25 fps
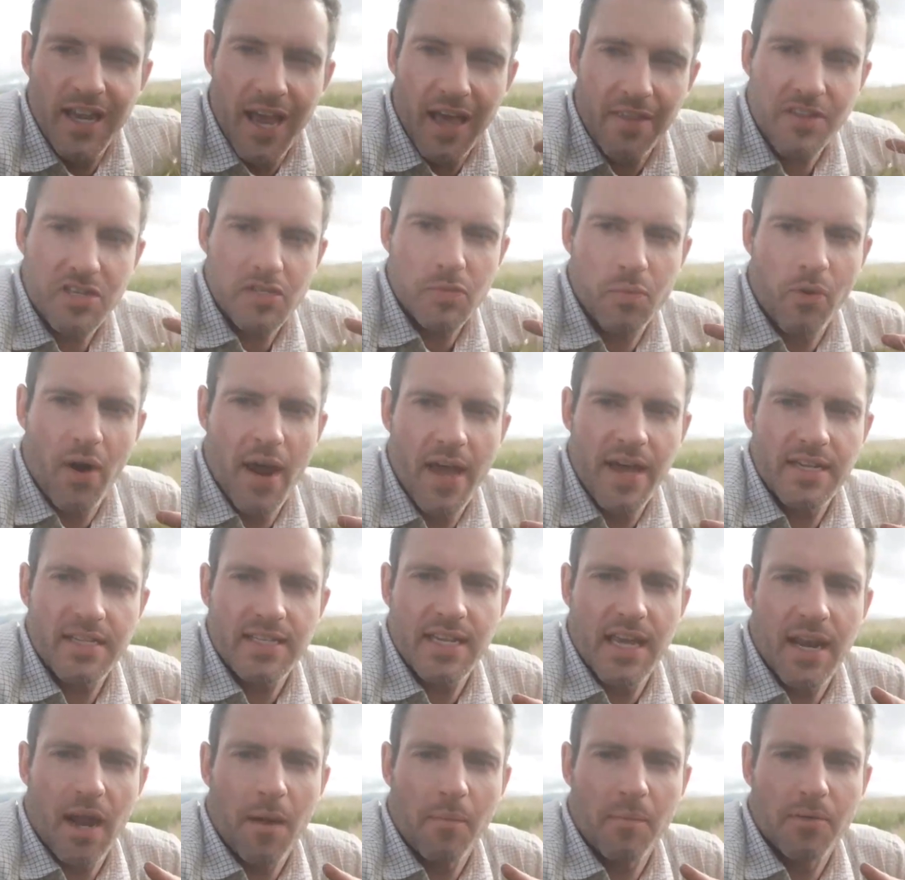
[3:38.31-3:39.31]
Get the sprayer
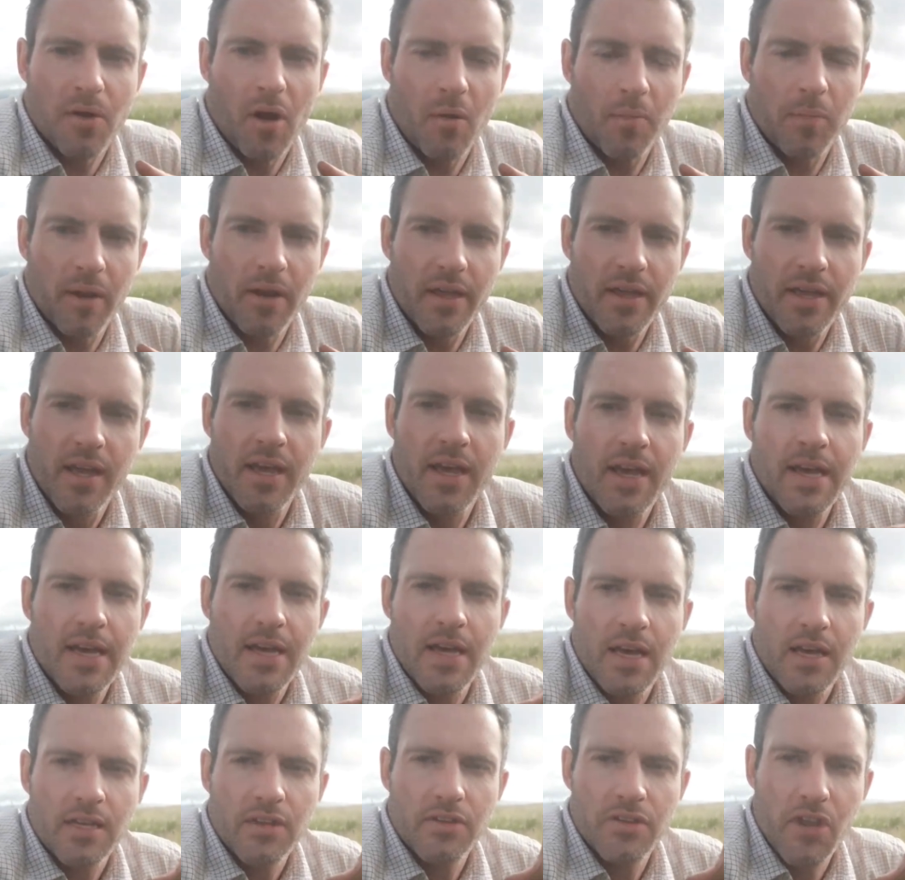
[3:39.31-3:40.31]
set up properly,
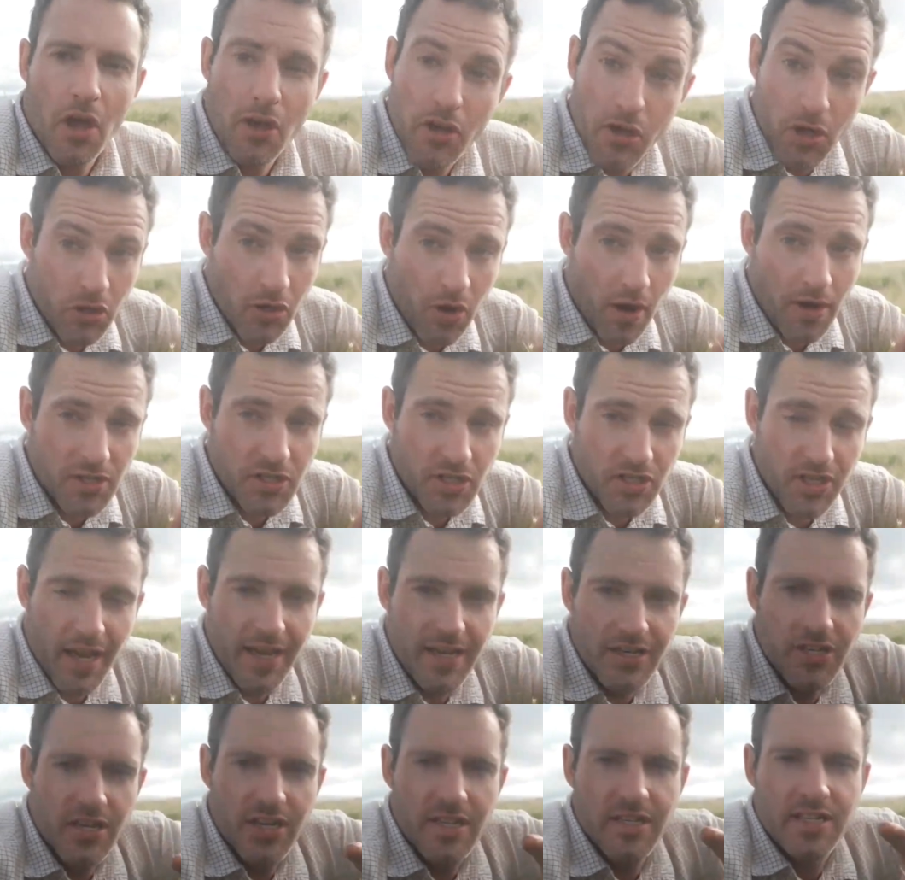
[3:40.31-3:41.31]
know your growth
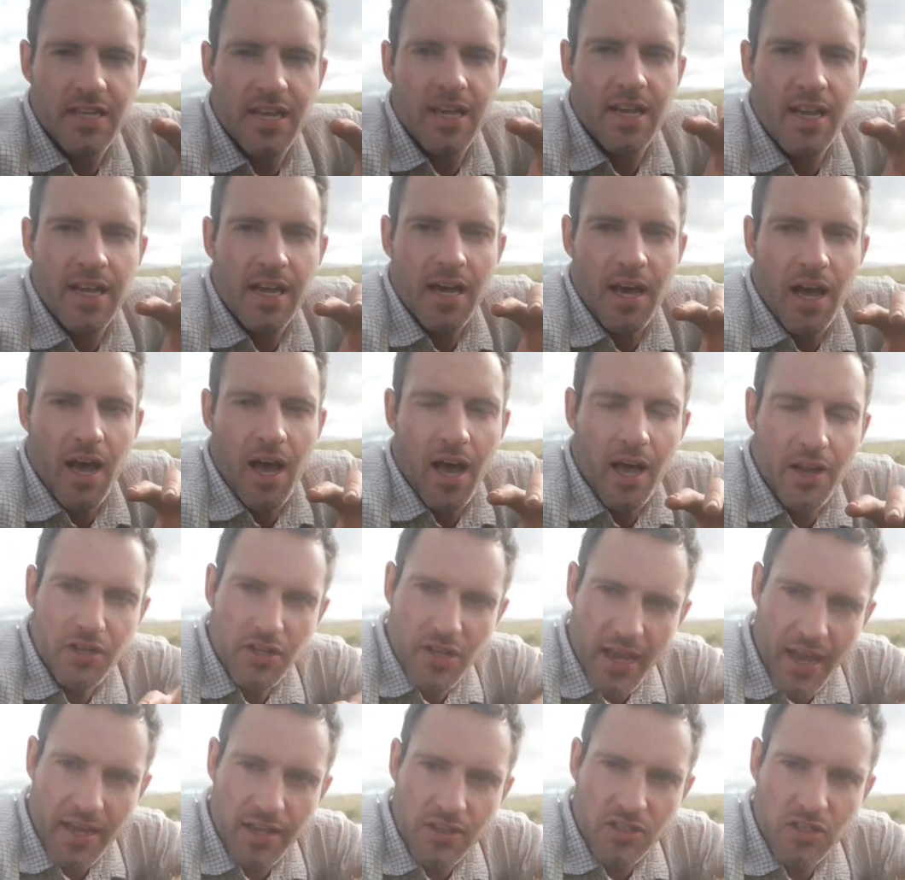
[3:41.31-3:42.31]
stages,
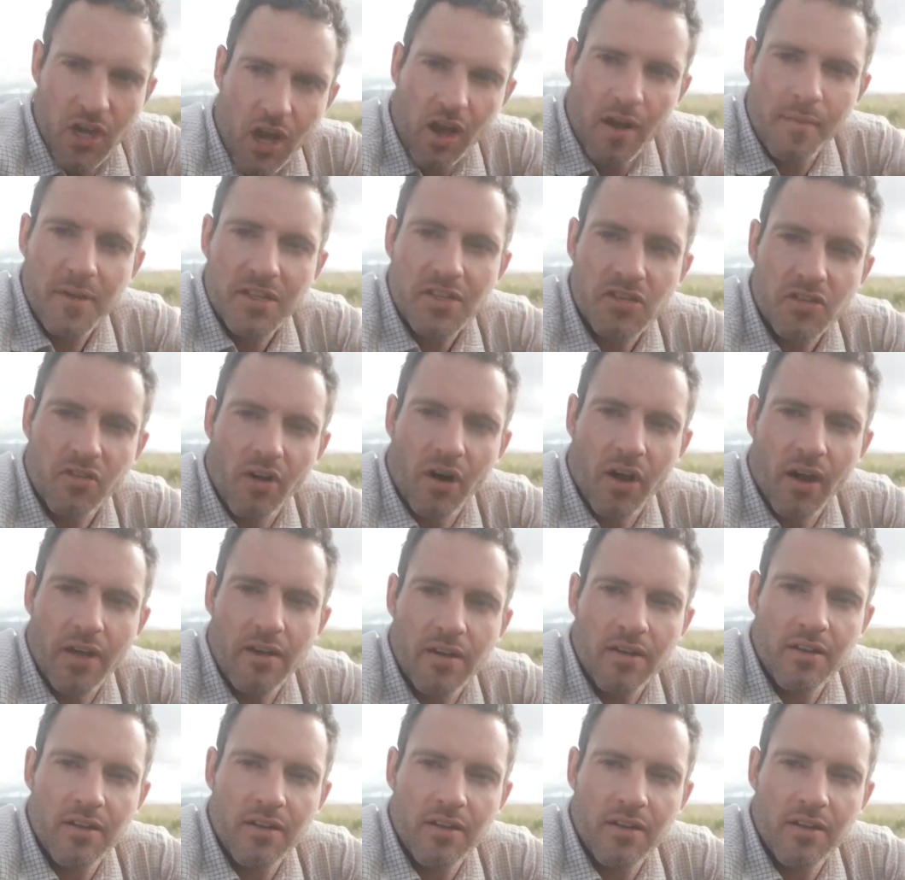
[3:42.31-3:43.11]
and get your timings right.